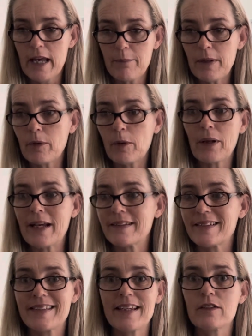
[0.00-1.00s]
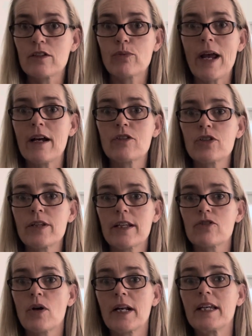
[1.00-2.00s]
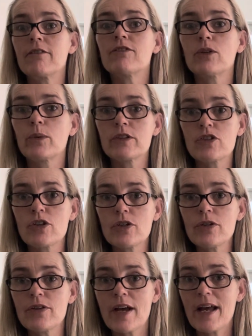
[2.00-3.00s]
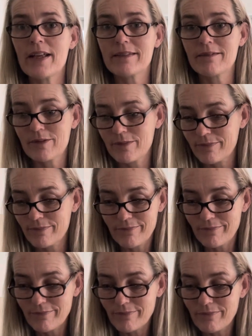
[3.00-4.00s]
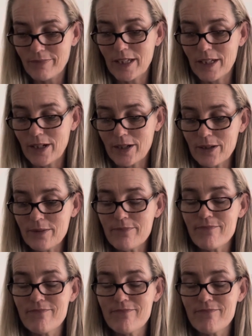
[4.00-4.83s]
people, places, things around you that are trying to influence you, that, you know,